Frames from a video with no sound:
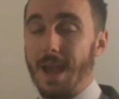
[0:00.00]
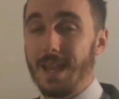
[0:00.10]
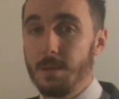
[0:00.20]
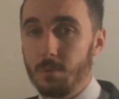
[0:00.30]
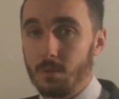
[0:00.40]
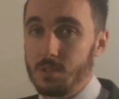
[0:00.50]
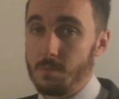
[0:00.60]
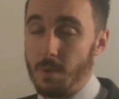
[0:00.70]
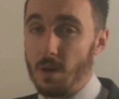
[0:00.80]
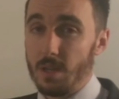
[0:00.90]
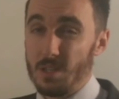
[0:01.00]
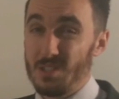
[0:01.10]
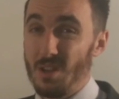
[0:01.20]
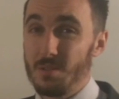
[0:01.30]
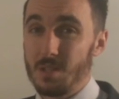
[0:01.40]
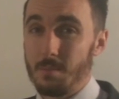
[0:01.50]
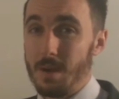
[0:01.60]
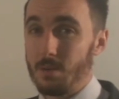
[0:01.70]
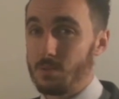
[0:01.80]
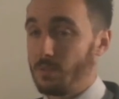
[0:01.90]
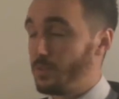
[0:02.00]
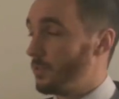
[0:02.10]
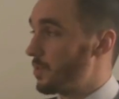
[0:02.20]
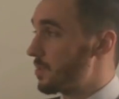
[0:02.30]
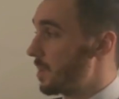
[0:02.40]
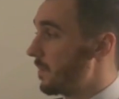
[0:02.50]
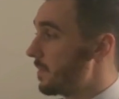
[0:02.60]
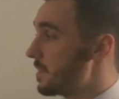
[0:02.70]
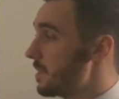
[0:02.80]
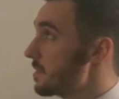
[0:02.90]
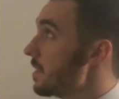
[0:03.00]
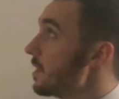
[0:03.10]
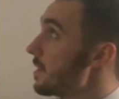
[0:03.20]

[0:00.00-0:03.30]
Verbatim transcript: able to buy a certain amount of goods or services.